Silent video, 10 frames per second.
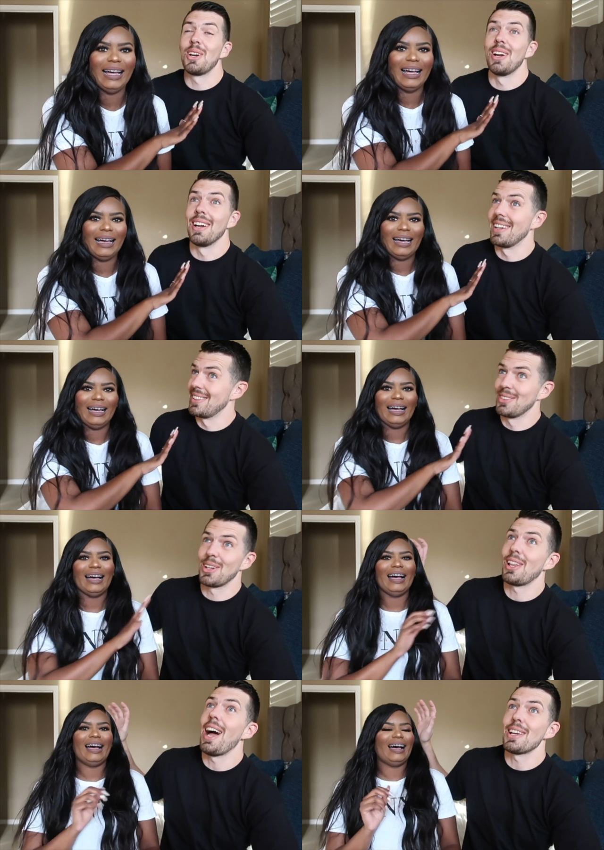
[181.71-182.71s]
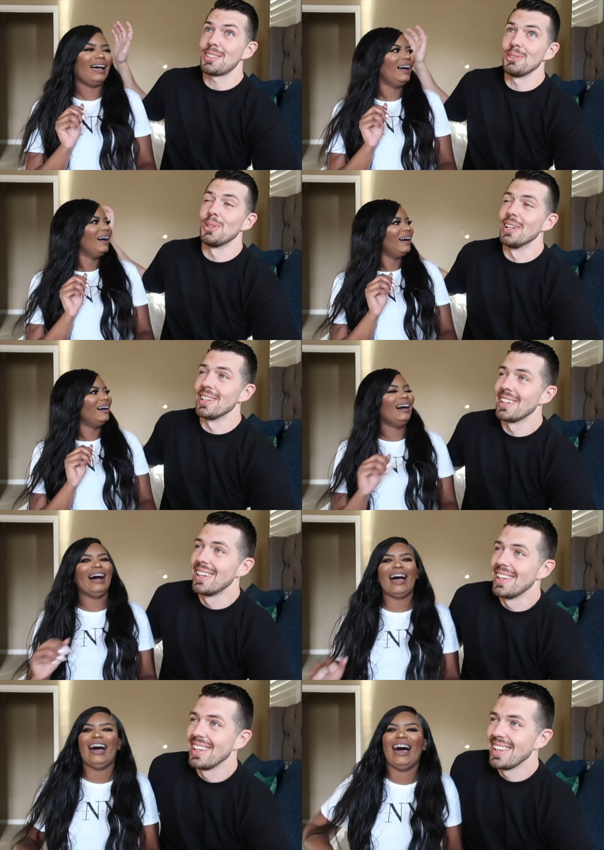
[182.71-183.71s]
Speaker 1: sorry. The classy one.
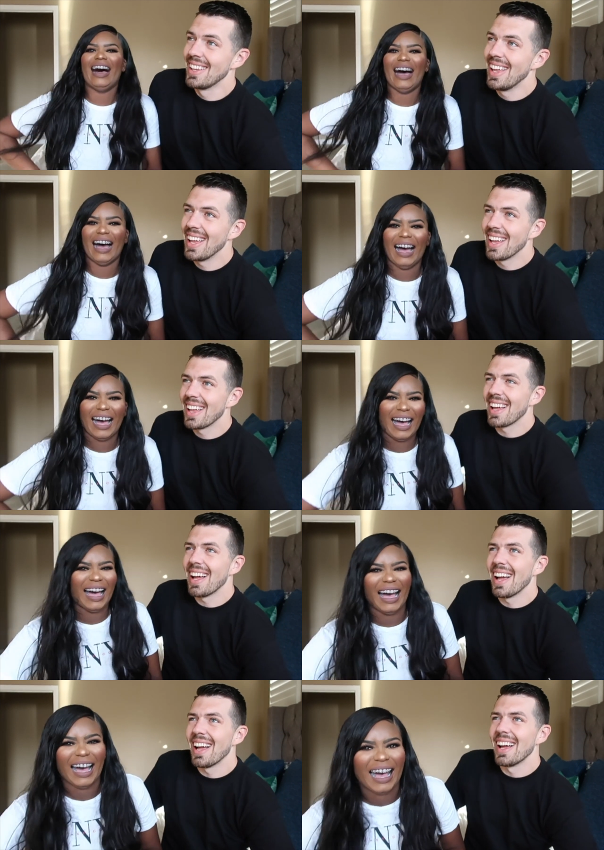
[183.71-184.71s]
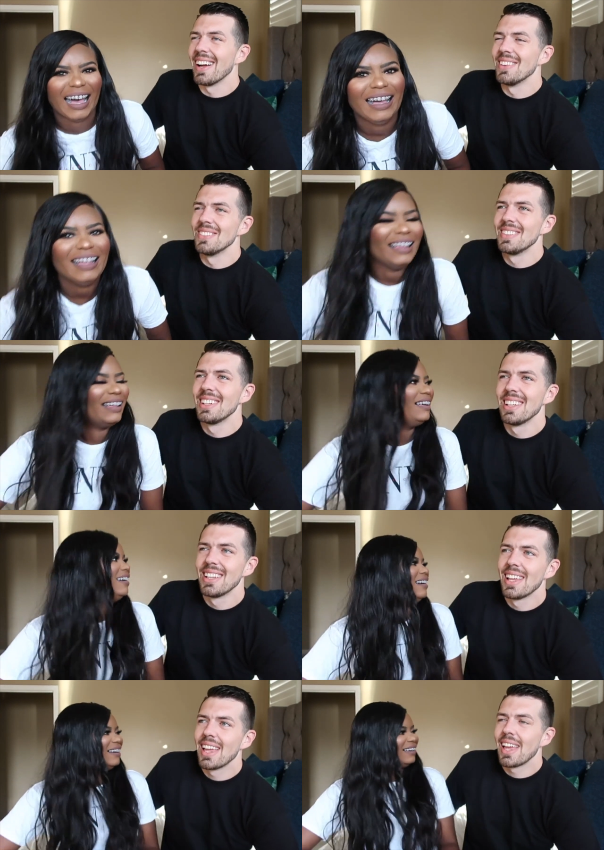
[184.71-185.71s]
uh,
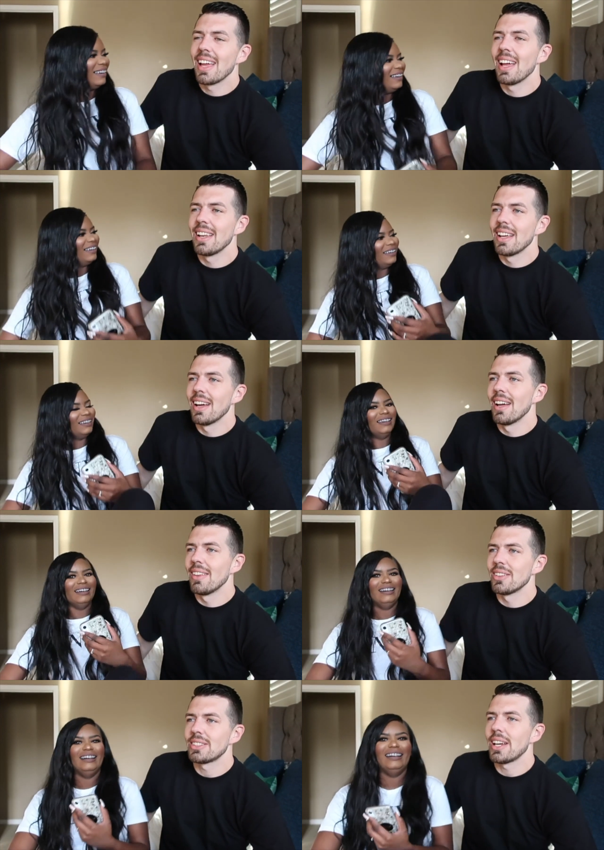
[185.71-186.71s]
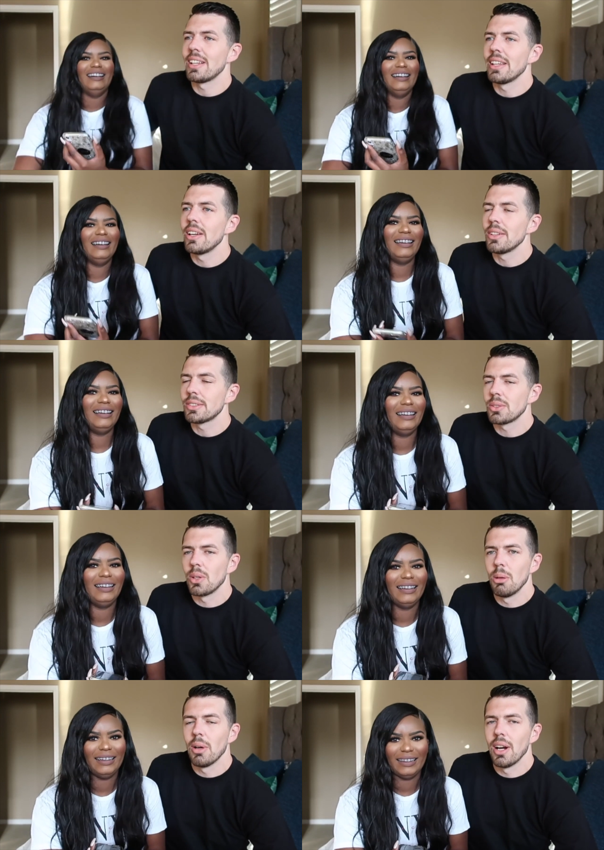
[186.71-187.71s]
and uh, there's like a little
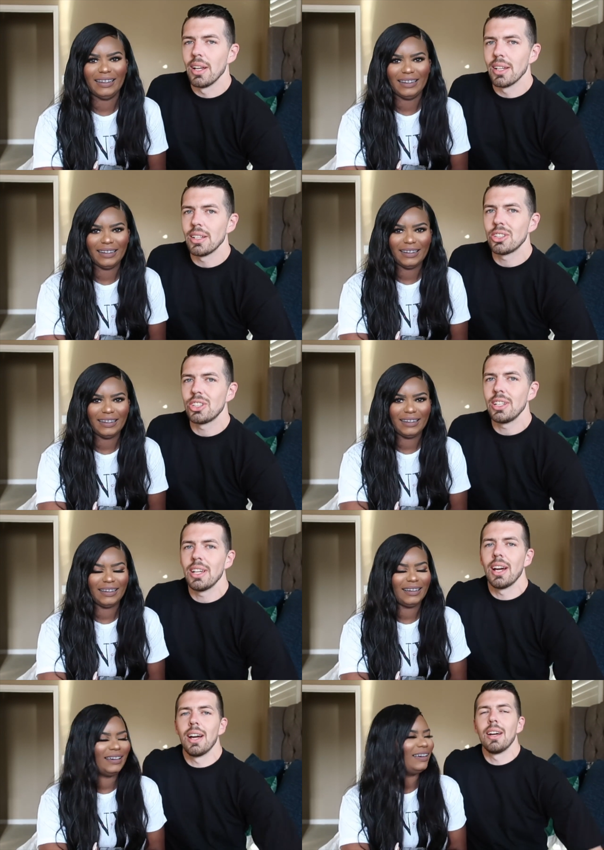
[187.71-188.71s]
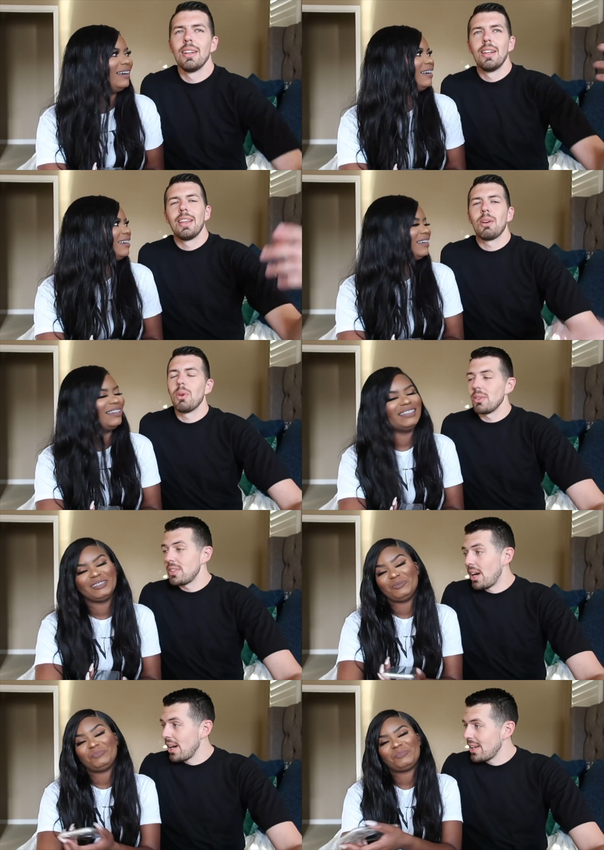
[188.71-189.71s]
story behind it. She, uh, like we were
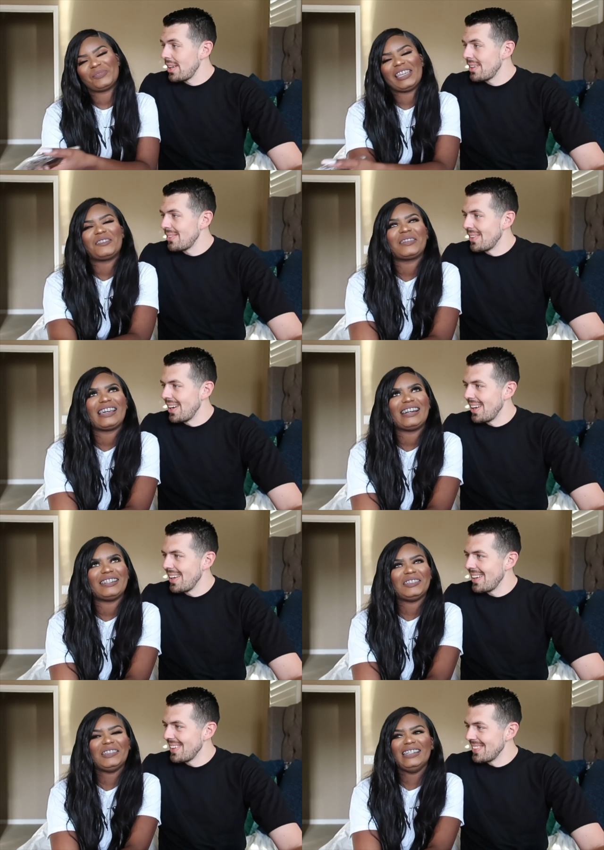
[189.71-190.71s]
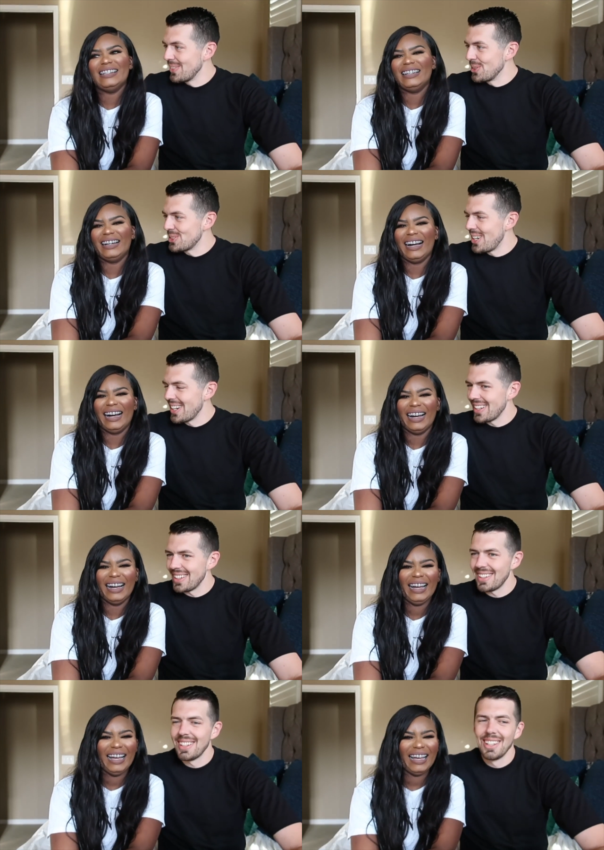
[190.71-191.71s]
talking. Here we go. We were
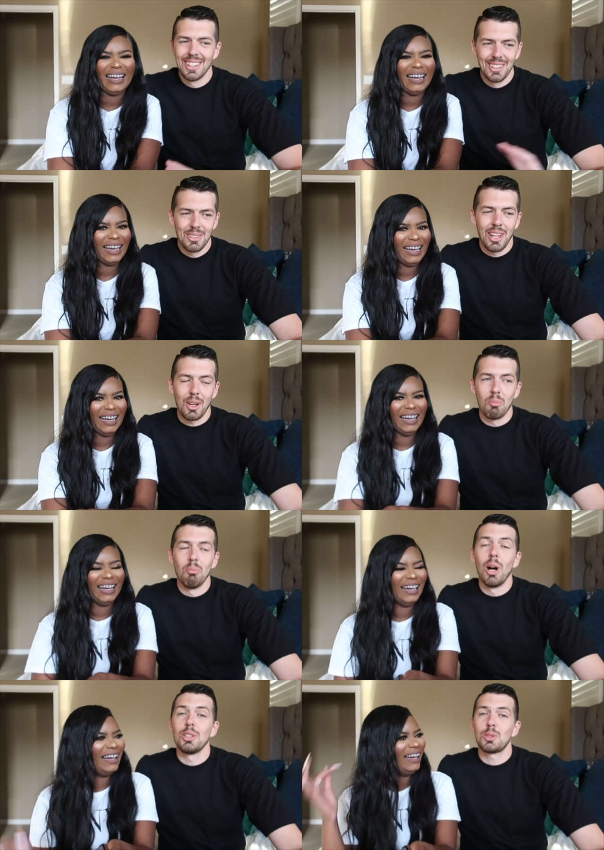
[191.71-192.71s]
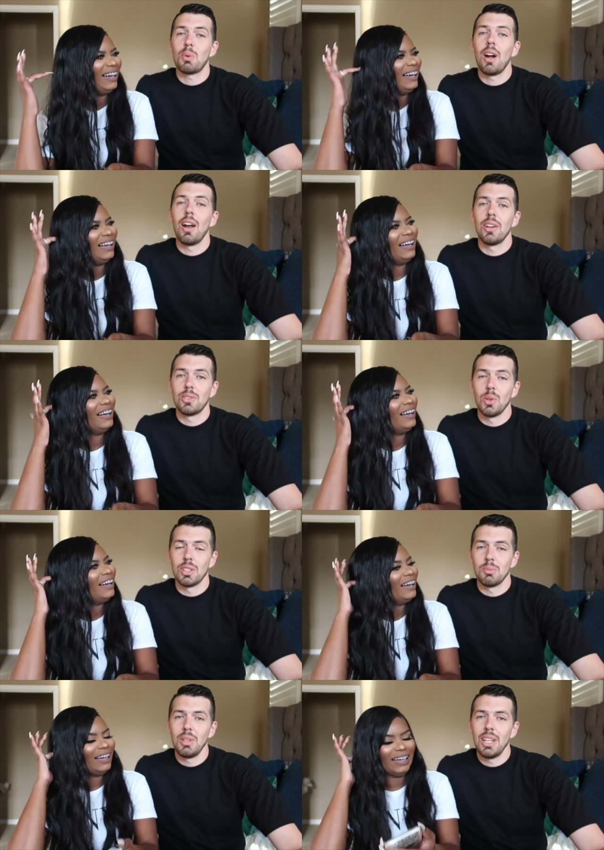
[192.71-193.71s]
talking like months prior to
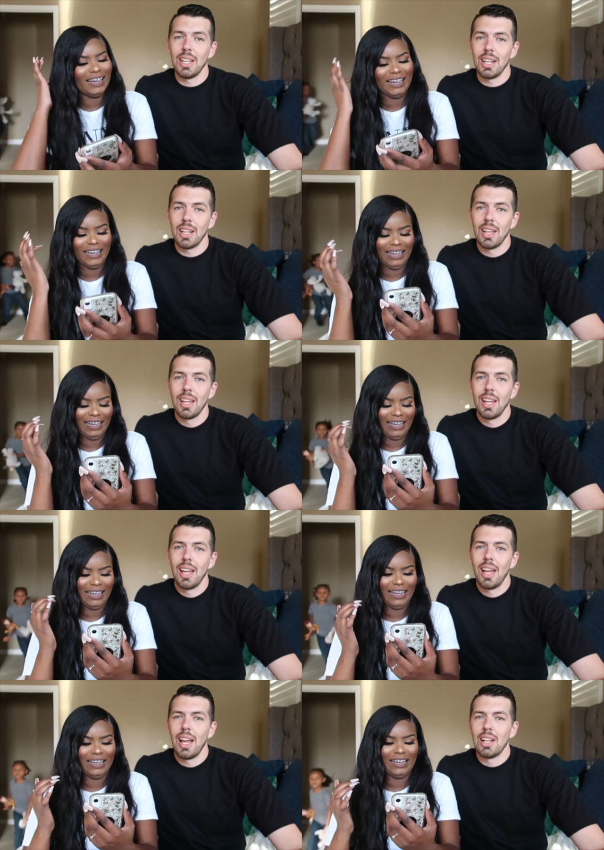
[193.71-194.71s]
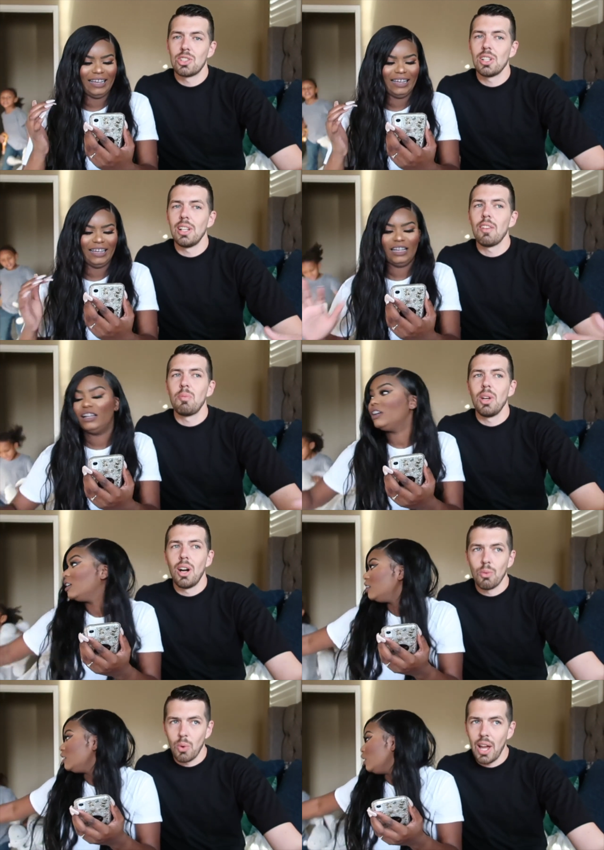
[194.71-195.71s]
us meeting. And she left me
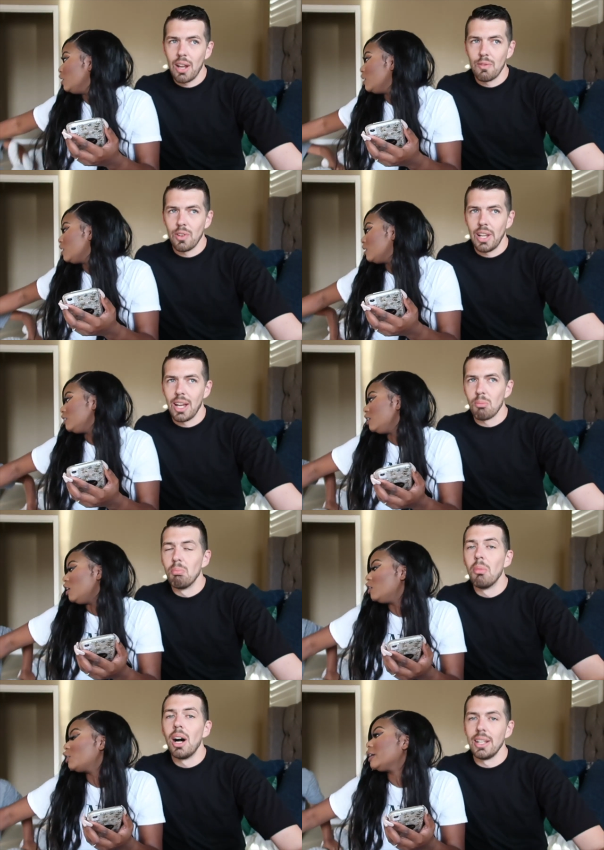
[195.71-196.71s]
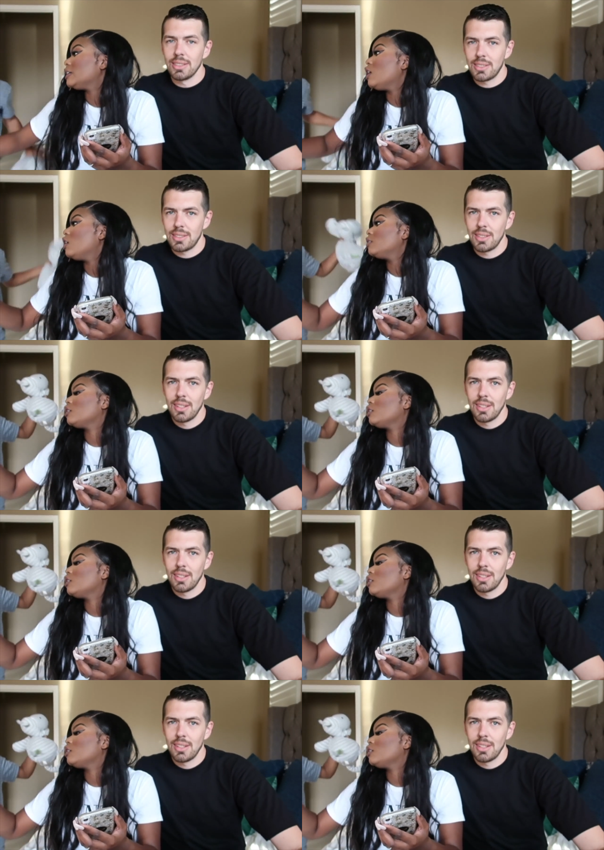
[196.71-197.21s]
on red for like months.